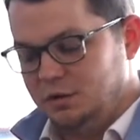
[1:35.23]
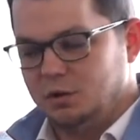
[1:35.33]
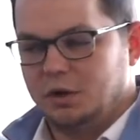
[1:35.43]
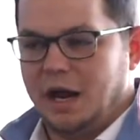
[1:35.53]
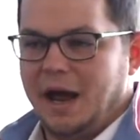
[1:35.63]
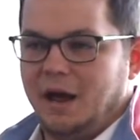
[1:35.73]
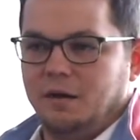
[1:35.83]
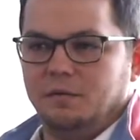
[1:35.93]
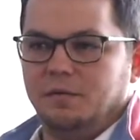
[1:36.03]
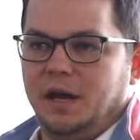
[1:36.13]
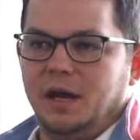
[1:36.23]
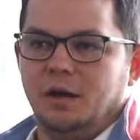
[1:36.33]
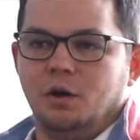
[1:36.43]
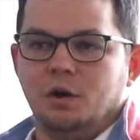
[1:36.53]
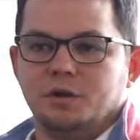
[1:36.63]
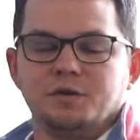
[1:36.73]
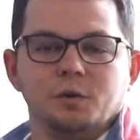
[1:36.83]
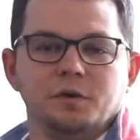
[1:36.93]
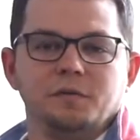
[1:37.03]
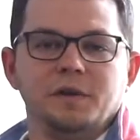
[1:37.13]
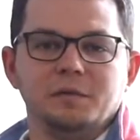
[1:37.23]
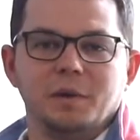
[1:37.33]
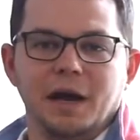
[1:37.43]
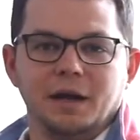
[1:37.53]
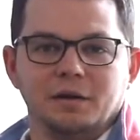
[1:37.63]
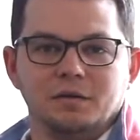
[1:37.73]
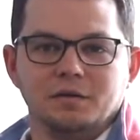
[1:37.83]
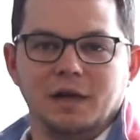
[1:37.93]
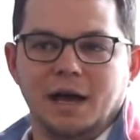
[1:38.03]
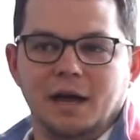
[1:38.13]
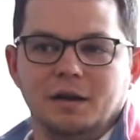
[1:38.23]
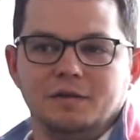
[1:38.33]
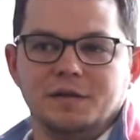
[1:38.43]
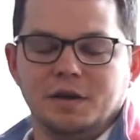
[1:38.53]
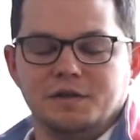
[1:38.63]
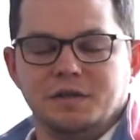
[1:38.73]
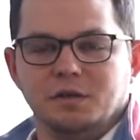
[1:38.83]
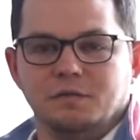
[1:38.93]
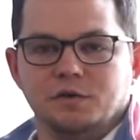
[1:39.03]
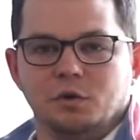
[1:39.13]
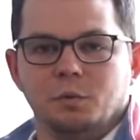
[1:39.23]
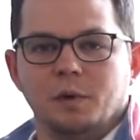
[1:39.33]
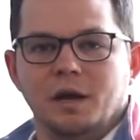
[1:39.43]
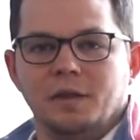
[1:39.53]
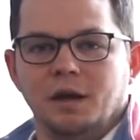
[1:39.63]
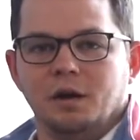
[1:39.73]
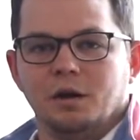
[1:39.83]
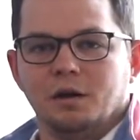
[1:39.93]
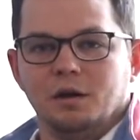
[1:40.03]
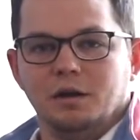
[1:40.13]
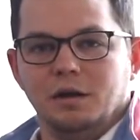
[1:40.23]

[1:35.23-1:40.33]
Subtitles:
You can have an auditory feedback that tells the individual when they are